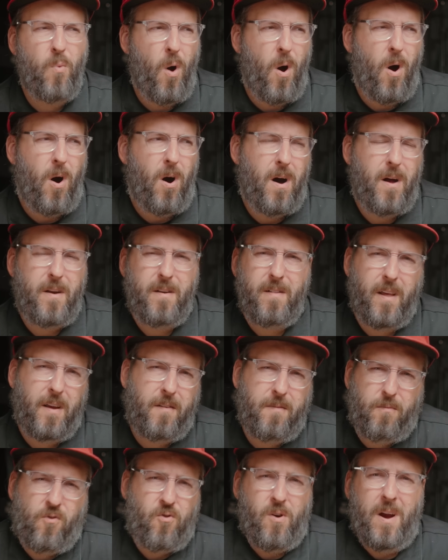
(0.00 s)
odd,
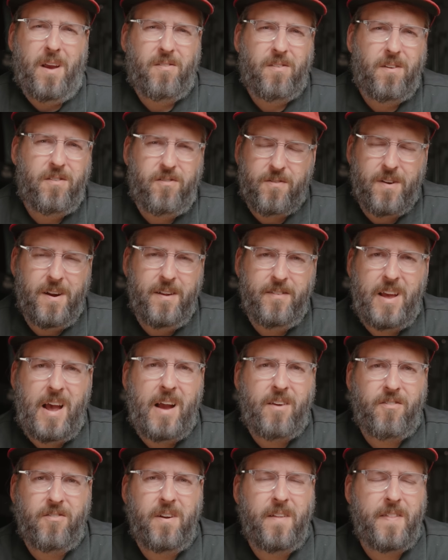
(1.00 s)
like Craigslist
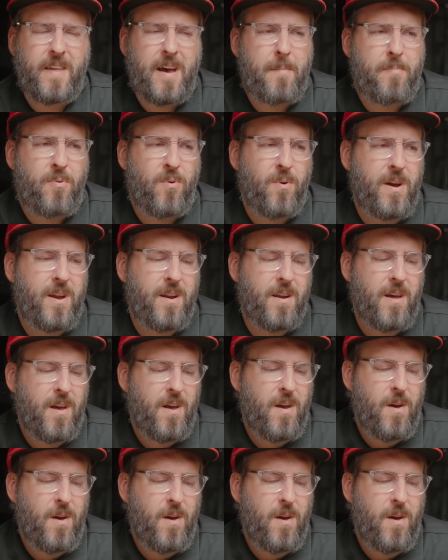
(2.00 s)
transaction at that point